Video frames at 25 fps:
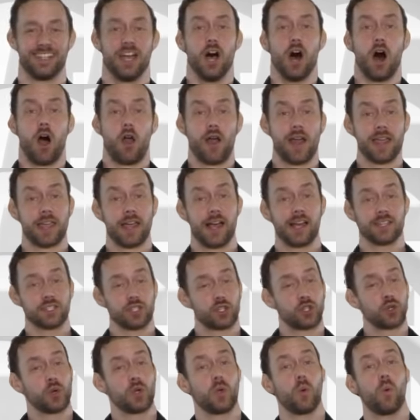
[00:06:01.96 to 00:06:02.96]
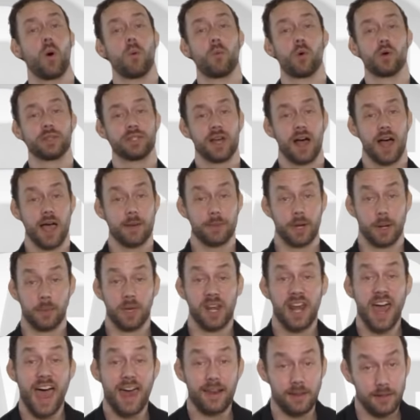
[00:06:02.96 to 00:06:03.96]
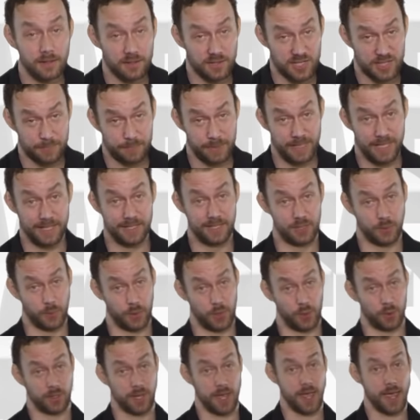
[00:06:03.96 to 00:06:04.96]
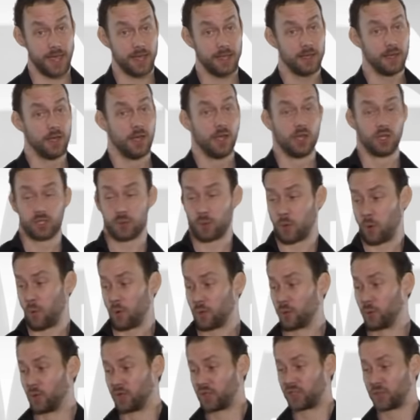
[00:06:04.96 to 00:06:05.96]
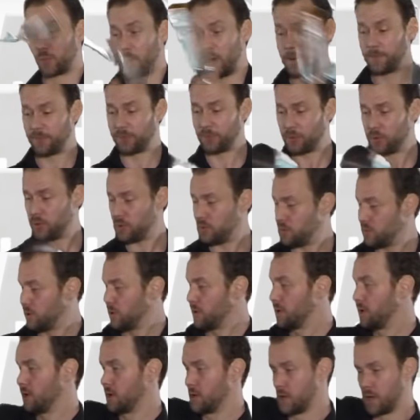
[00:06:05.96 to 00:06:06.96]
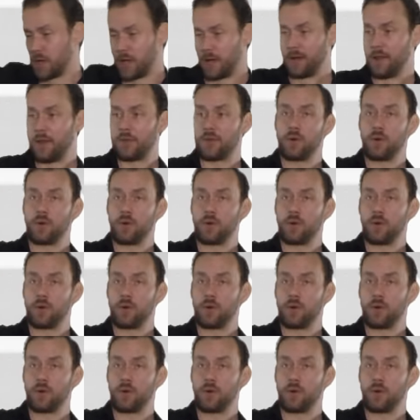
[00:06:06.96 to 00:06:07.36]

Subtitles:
All right, guys, I'll show you one more time, and I'm gonna add a little speed to it, okay? So we're going to our swipe through, another